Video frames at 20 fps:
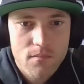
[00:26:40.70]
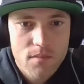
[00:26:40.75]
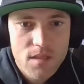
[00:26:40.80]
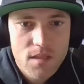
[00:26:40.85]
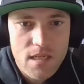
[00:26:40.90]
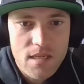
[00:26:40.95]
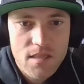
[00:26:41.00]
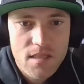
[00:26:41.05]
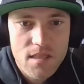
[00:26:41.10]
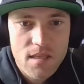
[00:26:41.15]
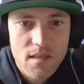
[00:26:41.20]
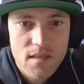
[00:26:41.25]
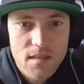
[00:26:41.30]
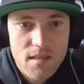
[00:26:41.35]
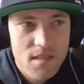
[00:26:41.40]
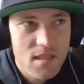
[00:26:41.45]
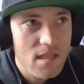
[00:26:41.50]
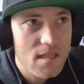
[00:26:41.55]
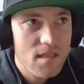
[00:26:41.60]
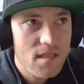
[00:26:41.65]
sees
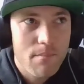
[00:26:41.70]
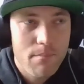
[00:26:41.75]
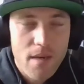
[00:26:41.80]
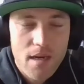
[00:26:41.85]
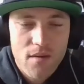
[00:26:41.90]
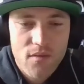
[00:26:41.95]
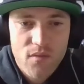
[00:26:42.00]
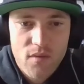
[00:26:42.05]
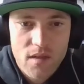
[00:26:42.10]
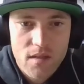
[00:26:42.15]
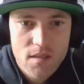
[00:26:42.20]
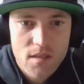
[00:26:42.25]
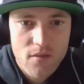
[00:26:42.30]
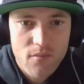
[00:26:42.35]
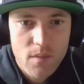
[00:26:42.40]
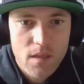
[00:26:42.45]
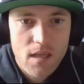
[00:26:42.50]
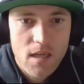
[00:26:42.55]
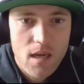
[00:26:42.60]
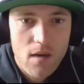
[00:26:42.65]
the benefits
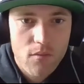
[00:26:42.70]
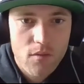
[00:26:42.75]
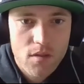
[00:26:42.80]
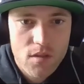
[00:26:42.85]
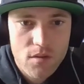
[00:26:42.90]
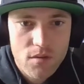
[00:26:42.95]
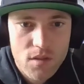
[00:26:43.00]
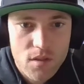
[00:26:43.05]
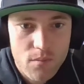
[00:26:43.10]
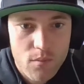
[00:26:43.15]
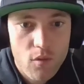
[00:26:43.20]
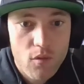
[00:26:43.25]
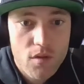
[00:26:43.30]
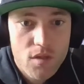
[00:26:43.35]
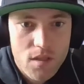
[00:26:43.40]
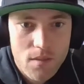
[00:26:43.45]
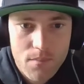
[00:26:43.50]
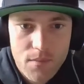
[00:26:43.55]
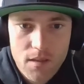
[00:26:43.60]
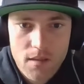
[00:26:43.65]
of being able to
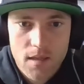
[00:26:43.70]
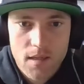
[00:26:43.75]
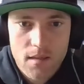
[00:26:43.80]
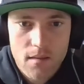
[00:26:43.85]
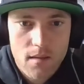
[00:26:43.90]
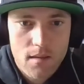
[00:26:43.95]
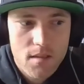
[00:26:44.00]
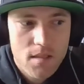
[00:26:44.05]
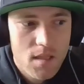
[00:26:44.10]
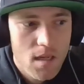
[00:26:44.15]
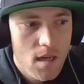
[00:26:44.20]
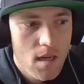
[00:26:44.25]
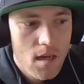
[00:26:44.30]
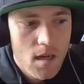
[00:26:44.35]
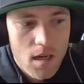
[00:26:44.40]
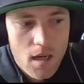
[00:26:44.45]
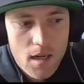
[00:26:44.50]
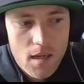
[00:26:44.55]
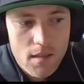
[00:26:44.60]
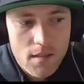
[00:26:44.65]
support something like this.
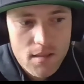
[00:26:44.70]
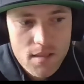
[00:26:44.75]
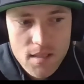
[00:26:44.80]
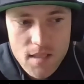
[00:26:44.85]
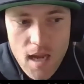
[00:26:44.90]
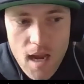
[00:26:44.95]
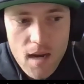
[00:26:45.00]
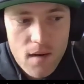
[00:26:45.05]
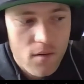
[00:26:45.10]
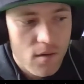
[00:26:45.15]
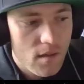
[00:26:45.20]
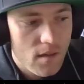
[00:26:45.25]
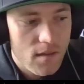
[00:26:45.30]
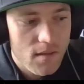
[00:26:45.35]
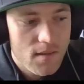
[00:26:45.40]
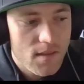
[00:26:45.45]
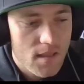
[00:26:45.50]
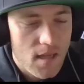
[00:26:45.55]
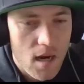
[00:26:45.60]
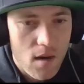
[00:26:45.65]
It's
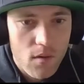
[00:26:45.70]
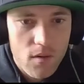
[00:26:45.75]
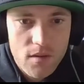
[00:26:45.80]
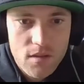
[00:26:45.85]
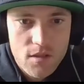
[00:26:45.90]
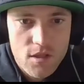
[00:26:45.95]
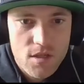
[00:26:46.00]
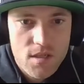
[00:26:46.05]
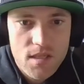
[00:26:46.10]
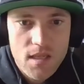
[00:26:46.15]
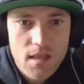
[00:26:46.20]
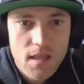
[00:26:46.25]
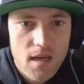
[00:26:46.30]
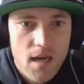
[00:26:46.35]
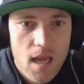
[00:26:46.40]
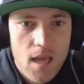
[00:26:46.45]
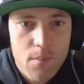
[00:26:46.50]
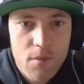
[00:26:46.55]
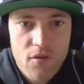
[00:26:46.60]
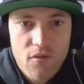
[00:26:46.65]
not just in the
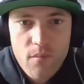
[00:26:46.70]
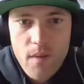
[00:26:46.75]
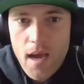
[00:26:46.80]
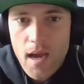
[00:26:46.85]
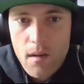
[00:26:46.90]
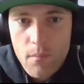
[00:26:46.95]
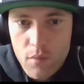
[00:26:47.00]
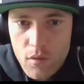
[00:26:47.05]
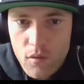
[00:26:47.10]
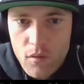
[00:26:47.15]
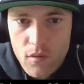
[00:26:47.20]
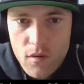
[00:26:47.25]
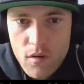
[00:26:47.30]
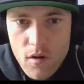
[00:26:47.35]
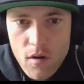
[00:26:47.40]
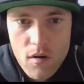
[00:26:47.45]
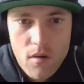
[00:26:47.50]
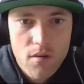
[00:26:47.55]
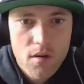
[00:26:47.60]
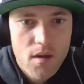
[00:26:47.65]
name of PAC
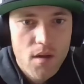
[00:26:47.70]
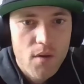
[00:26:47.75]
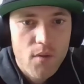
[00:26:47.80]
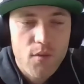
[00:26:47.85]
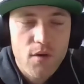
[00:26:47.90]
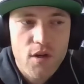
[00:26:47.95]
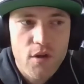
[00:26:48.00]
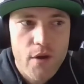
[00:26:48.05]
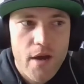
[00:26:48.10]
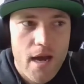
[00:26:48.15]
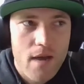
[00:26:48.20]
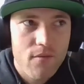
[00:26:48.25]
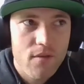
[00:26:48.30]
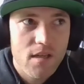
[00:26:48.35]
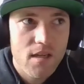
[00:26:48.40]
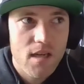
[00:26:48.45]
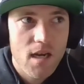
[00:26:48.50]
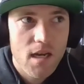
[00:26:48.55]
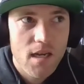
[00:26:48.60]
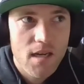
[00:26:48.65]
protocol when you have
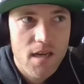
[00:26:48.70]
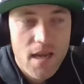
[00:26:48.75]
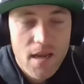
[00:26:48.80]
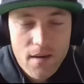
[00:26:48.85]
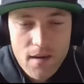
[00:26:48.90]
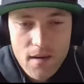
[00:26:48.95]
a